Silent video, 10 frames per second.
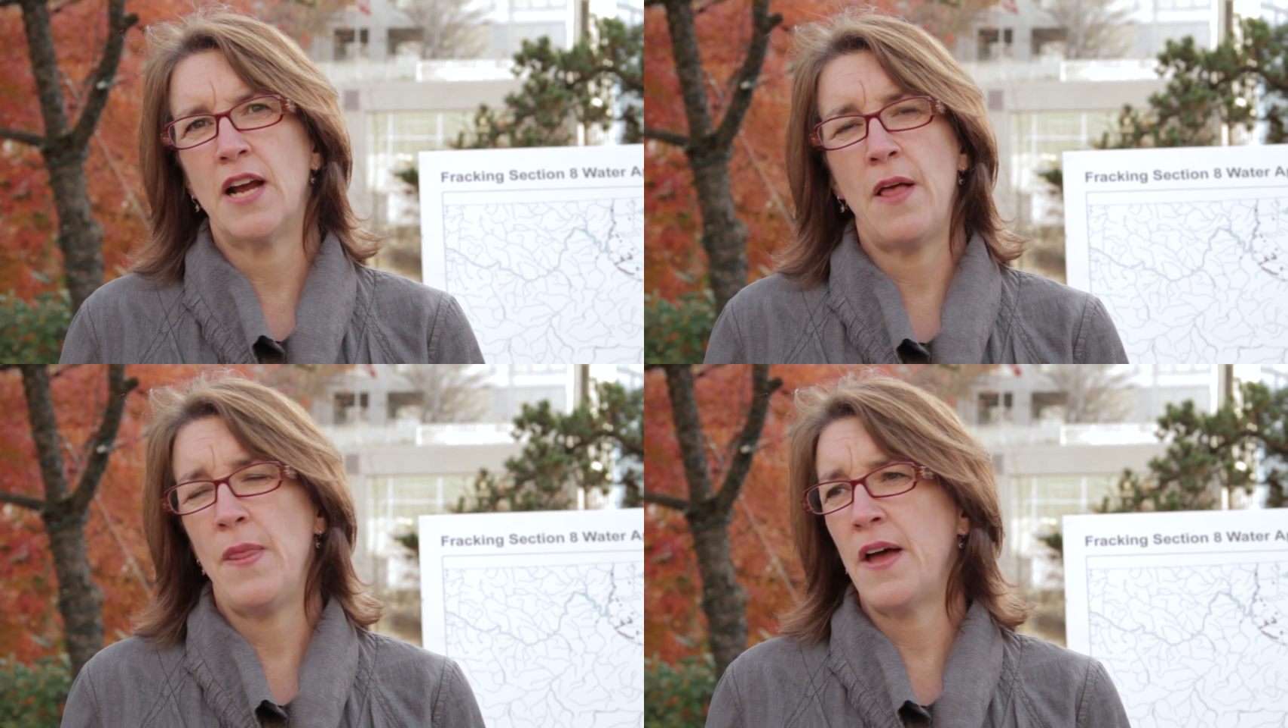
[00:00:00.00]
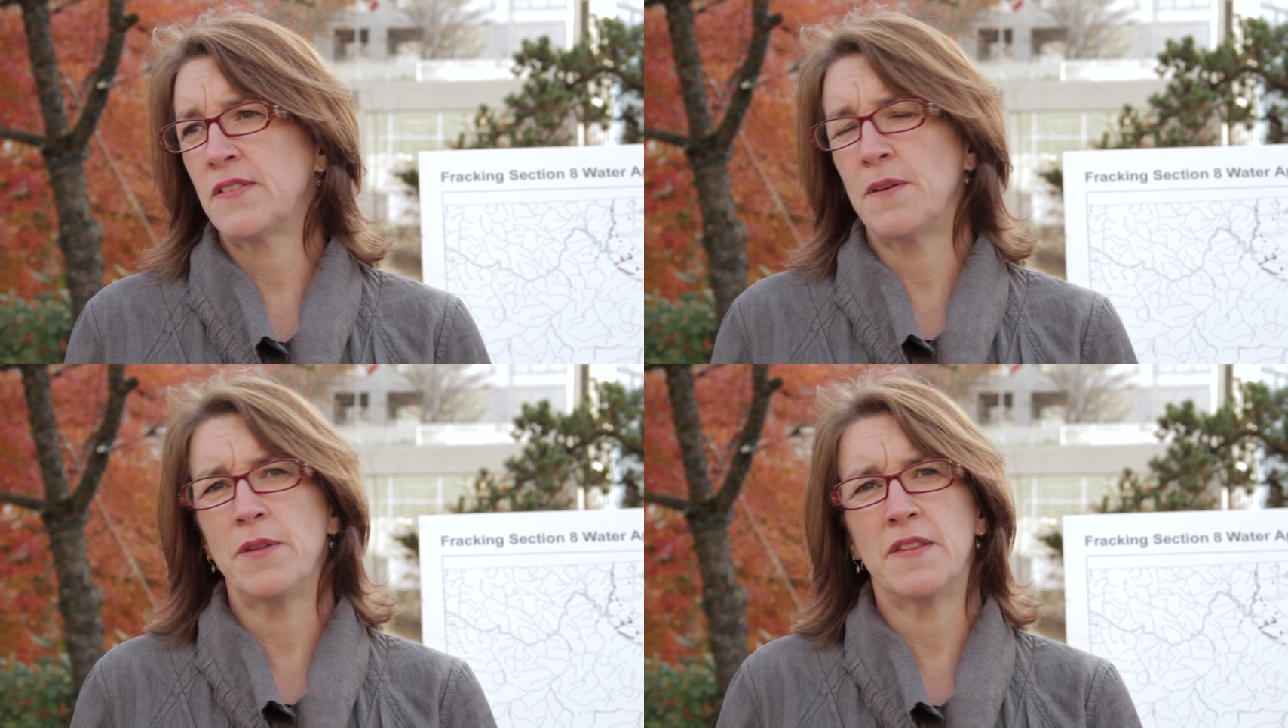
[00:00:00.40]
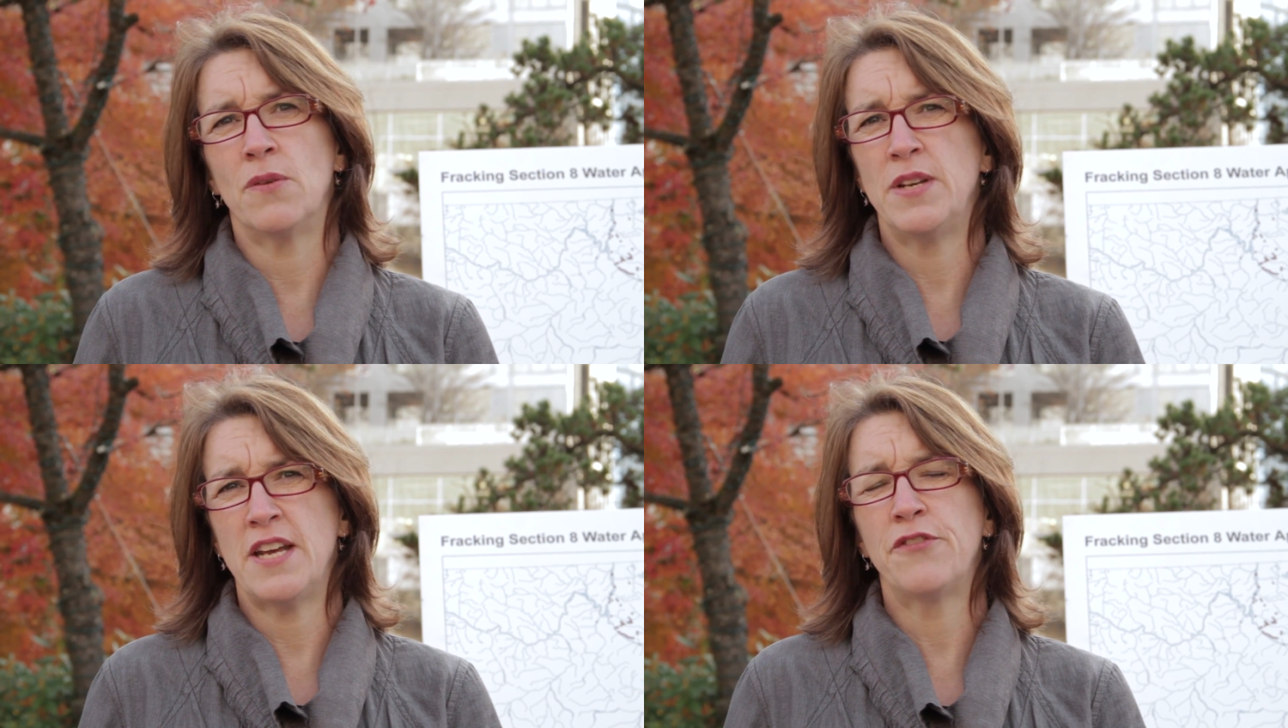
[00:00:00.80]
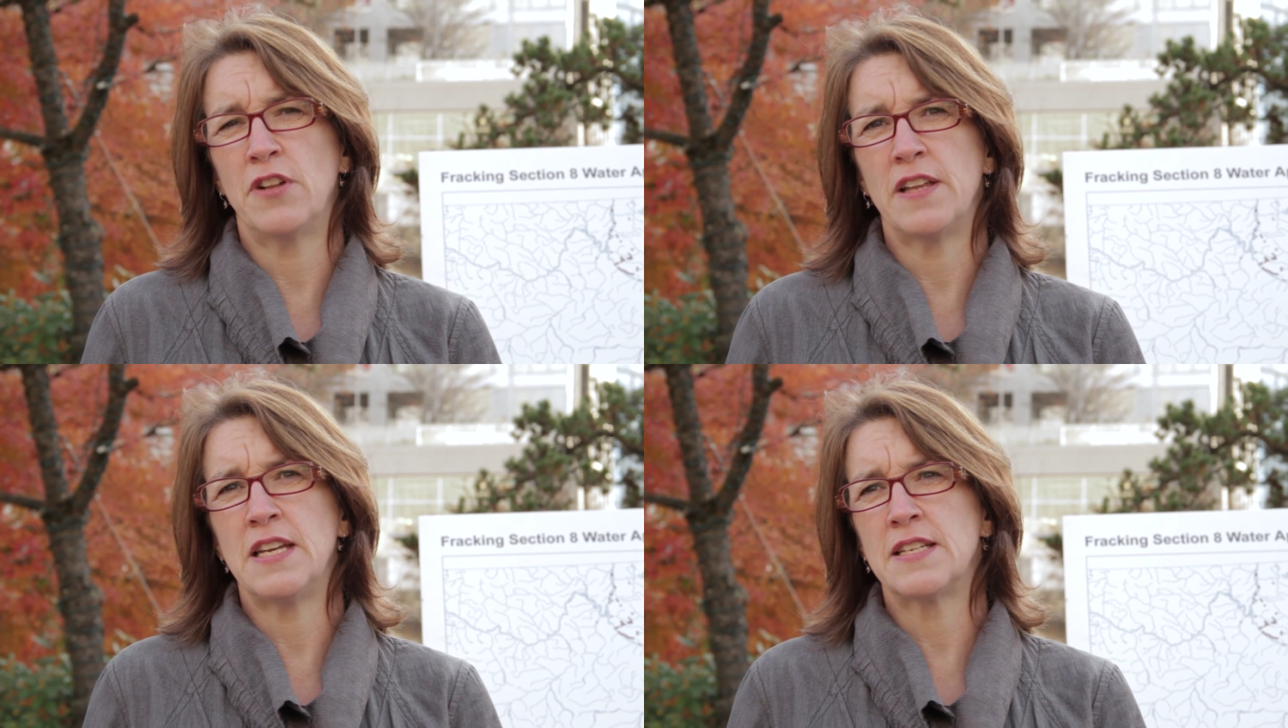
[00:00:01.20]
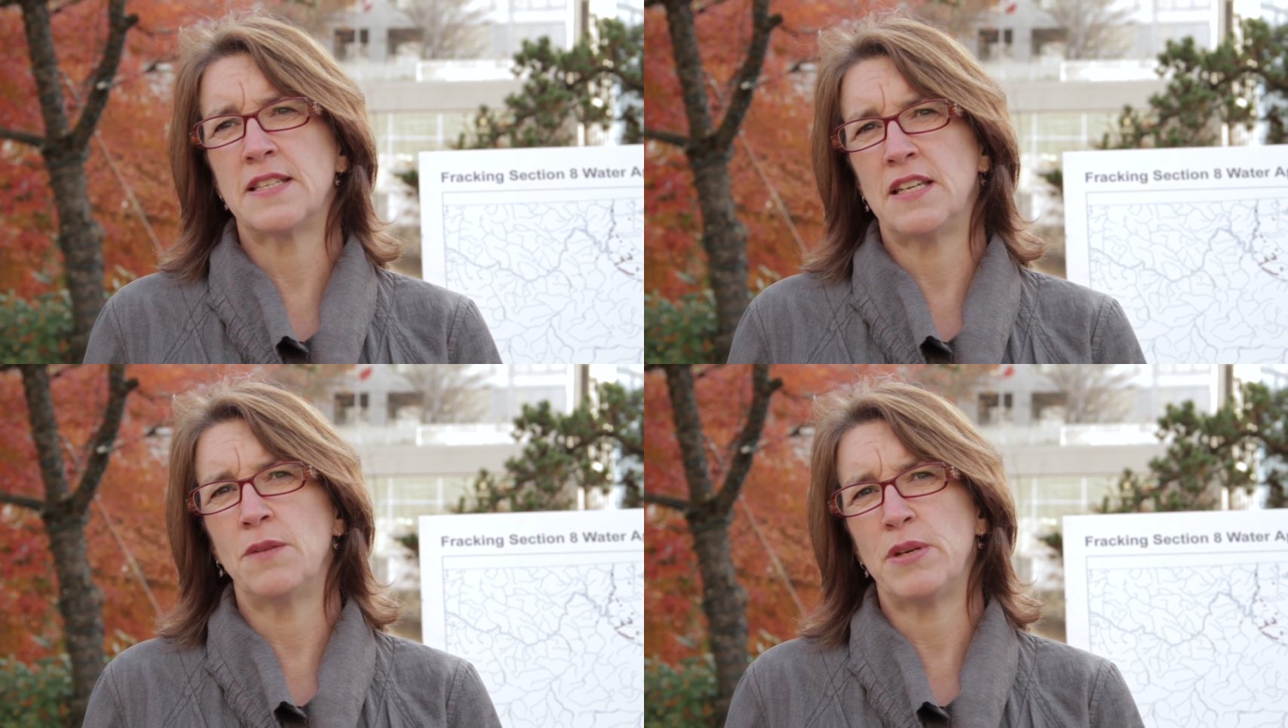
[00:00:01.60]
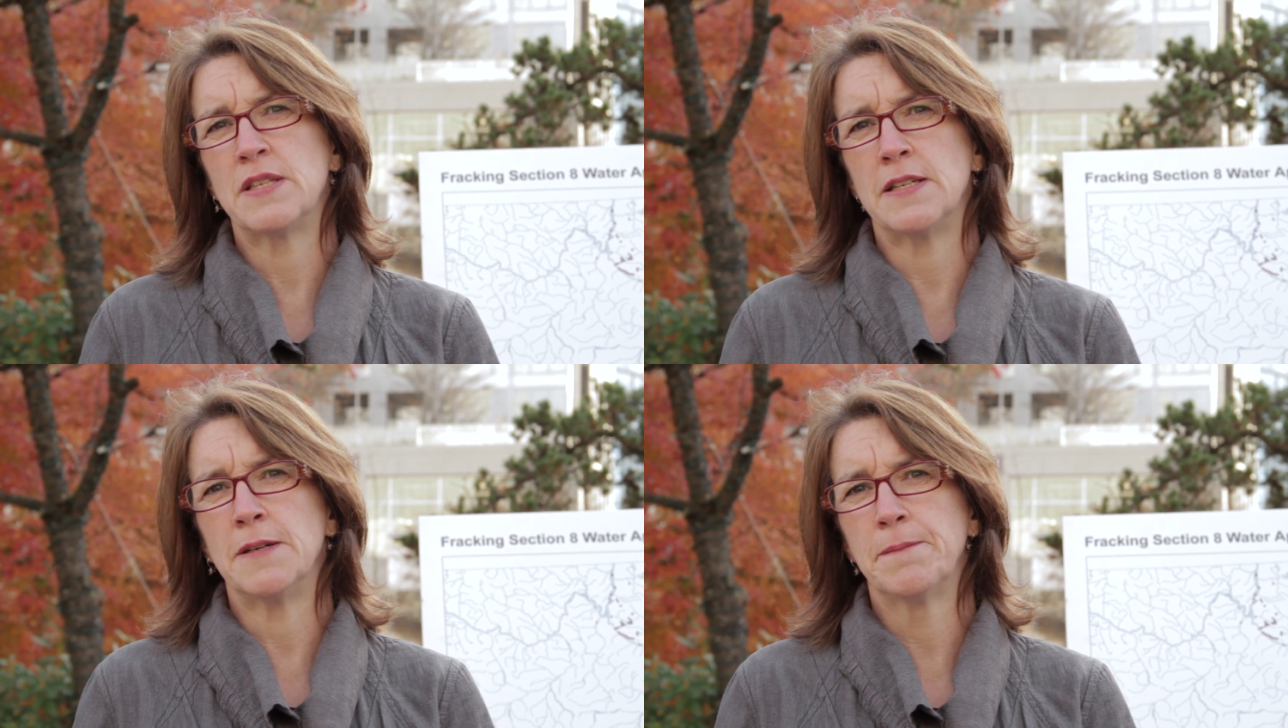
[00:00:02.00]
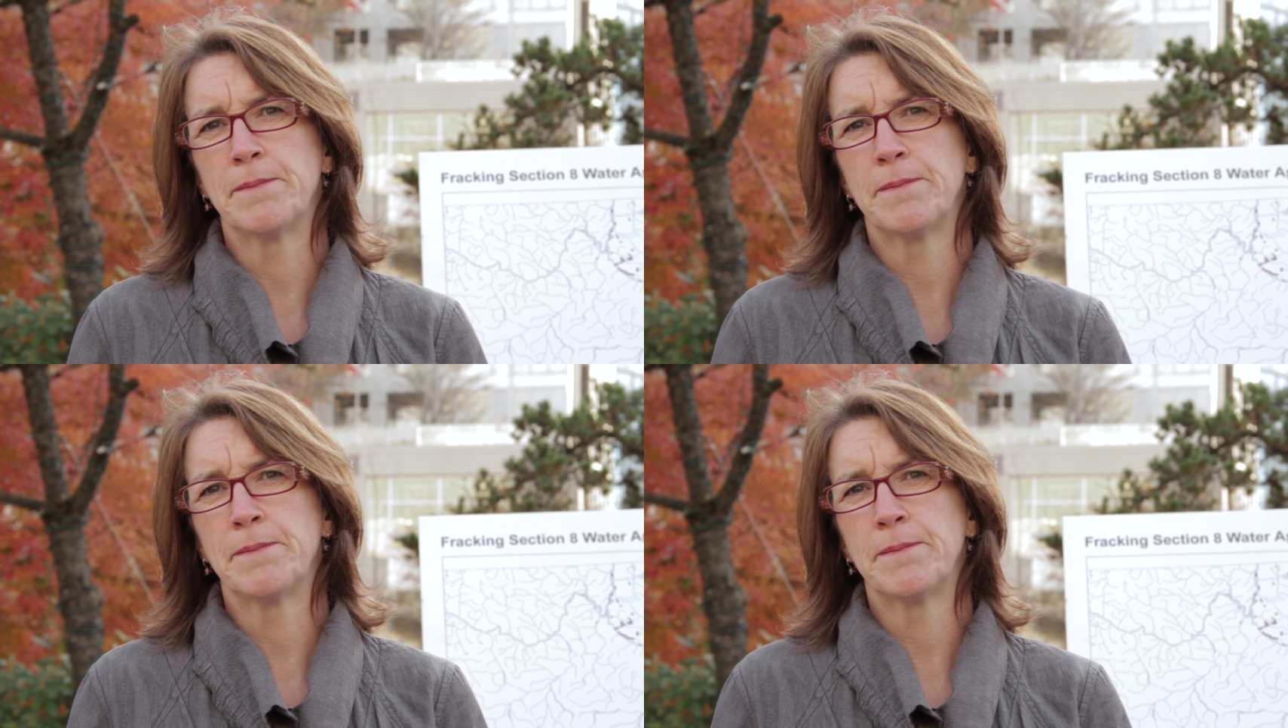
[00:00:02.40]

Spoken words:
and that's something that we definitely need to see in BC.